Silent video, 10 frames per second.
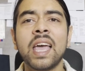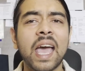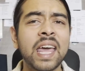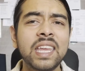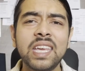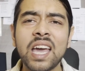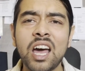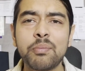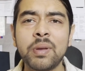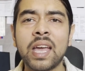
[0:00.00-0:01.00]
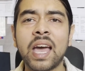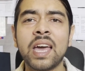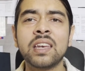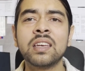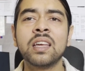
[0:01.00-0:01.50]
and ERP
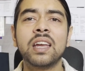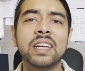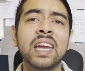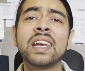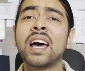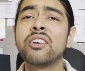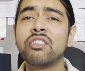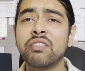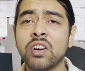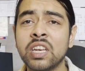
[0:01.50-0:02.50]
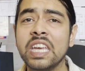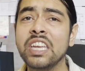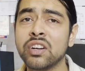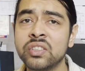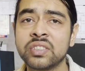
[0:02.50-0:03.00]
and data driven
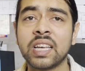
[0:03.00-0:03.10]
errors.